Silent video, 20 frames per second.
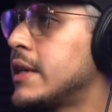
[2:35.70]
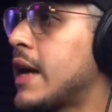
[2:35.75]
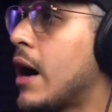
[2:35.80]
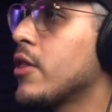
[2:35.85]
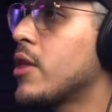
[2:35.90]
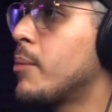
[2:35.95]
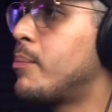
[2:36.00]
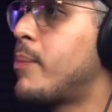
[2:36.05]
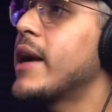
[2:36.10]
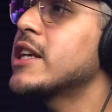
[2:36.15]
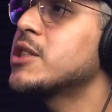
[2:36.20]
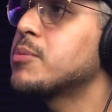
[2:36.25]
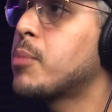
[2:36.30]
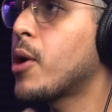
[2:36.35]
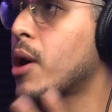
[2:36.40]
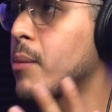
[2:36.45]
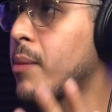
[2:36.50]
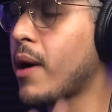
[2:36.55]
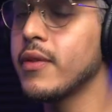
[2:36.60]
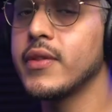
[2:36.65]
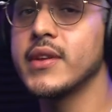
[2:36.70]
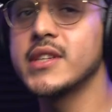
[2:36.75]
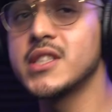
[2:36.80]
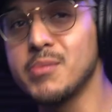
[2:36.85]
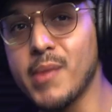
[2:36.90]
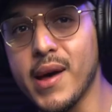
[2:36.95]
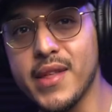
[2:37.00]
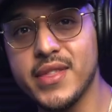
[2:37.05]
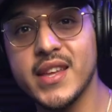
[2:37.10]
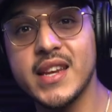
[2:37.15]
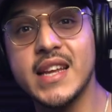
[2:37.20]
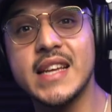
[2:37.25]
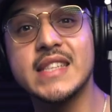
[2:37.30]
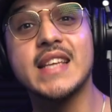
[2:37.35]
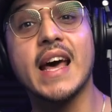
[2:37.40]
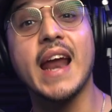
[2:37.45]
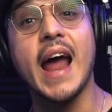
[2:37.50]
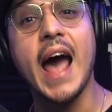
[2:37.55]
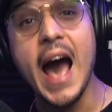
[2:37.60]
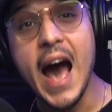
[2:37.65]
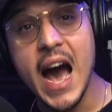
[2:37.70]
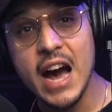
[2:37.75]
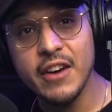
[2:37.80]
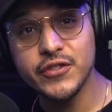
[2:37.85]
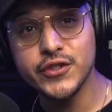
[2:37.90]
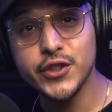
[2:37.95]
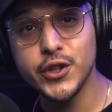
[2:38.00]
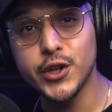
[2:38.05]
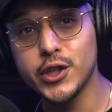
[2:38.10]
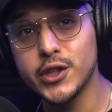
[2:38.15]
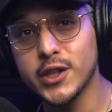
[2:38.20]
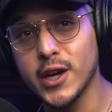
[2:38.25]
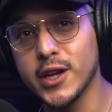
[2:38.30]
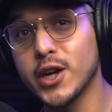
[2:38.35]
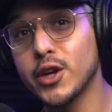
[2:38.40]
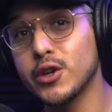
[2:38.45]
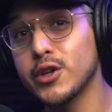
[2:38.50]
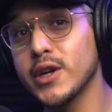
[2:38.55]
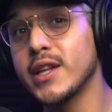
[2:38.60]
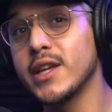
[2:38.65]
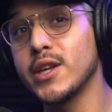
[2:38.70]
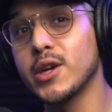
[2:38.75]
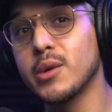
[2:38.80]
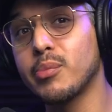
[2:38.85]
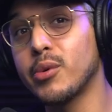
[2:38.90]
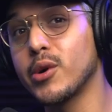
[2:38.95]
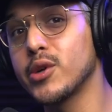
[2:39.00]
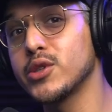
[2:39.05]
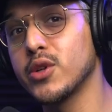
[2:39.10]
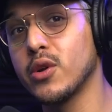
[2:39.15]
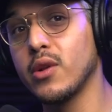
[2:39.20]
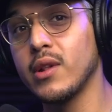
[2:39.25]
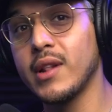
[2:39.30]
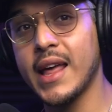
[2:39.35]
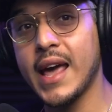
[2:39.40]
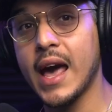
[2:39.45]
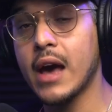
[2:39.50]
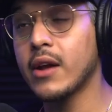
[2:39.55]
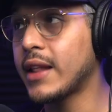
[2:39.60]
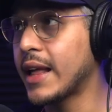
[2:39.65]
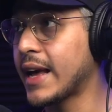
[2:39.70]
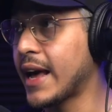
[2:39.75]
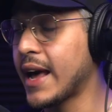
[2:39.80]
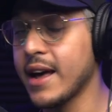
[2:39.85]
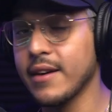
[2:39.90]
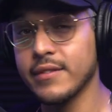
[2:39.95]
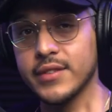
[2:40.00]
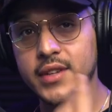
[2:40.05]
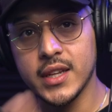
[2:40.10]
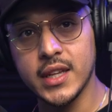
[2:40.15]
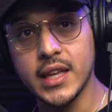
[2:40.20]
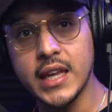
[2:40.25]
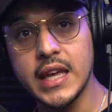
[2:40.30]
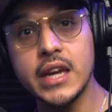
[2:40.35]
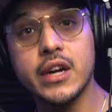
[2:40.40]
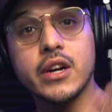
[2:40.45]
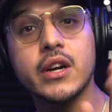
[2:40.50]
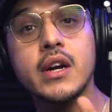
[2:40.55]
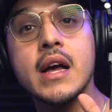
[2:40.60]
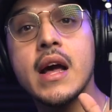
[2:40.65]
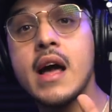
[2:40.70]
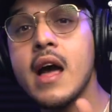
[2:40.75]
Now, the best part about this method is that after you're done creating your personal layout, like I have done here,